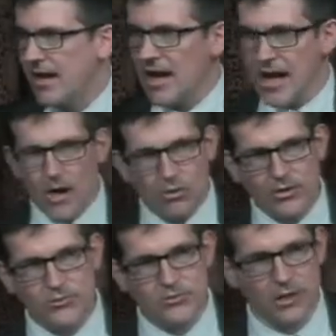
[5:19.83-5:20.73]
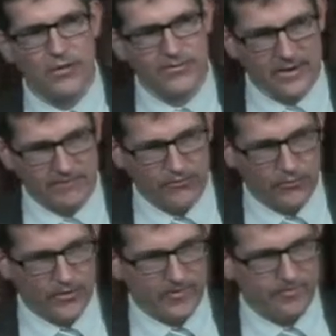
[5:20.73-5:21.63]
how are you solving it
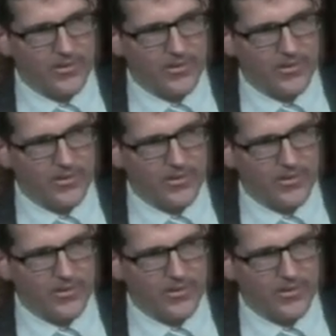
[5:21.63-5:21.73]
for them?